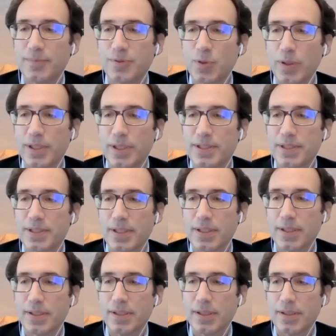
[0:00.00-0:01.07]
towards
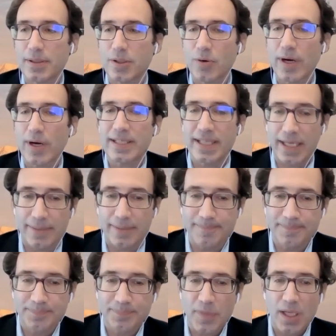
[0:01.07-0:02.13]
correcting it.
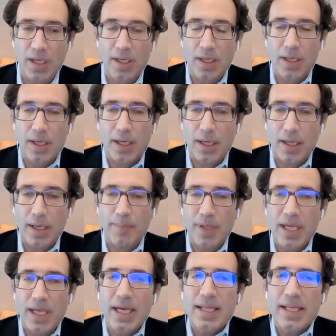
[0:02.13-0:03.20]

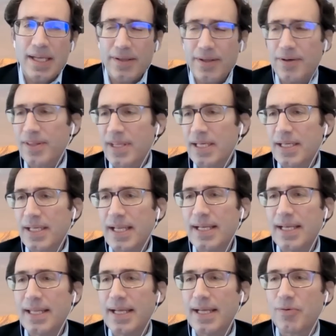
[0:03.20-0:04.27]
The other thing
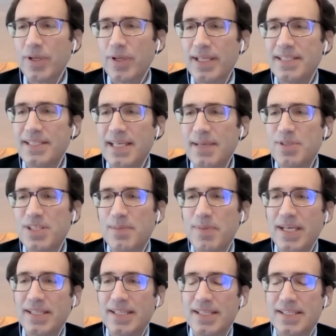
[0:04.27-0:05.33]
that really seems to
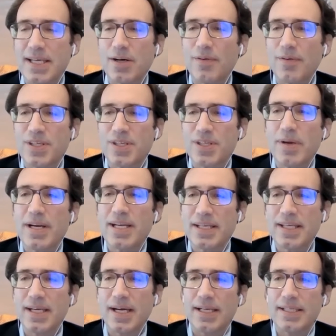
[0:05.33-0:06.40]
be at the center of so many
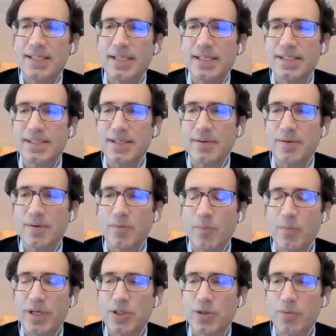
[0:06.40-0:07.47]
of the ideas that
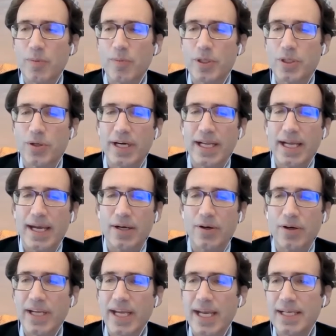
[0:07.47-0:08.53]
when we're trying to
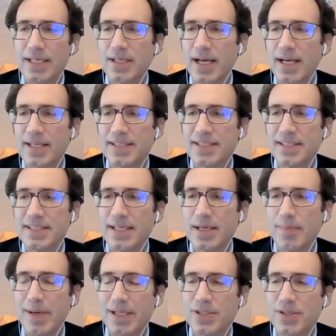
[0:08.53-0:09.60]
aggregate and kind of
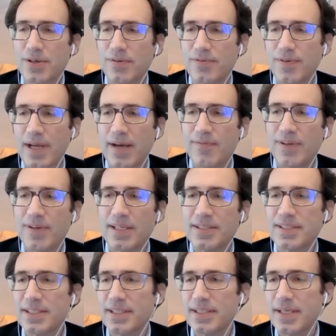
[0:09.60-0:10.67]
seeing about sort of
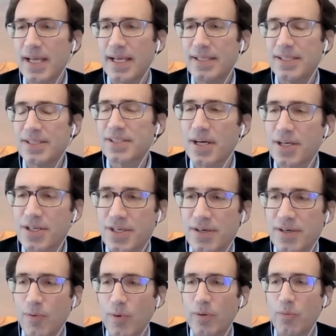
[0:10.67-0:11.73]
evidence and discussion
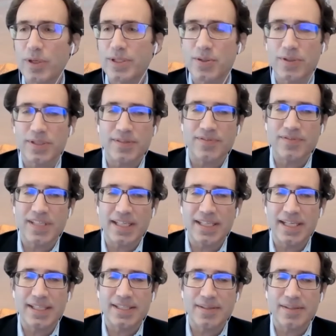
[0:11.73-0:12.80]
of what sorts of
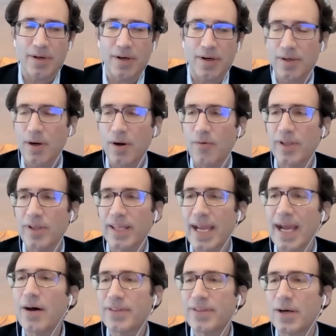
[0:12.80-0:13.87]
techniques are
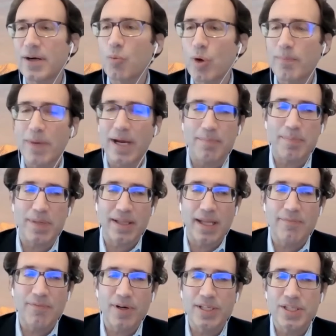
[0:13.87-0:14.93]
really out there and what might be
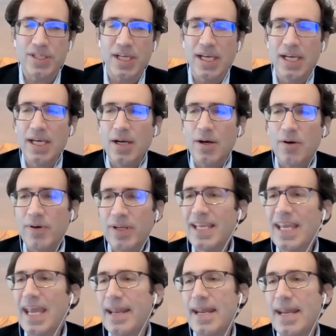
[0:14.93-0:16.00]
leveraged,
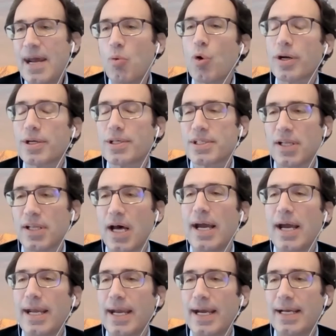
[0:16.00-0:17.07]
really networks
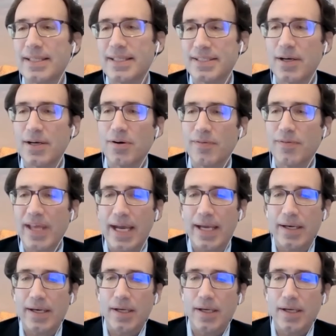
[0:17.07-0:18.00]
lie at the center of that.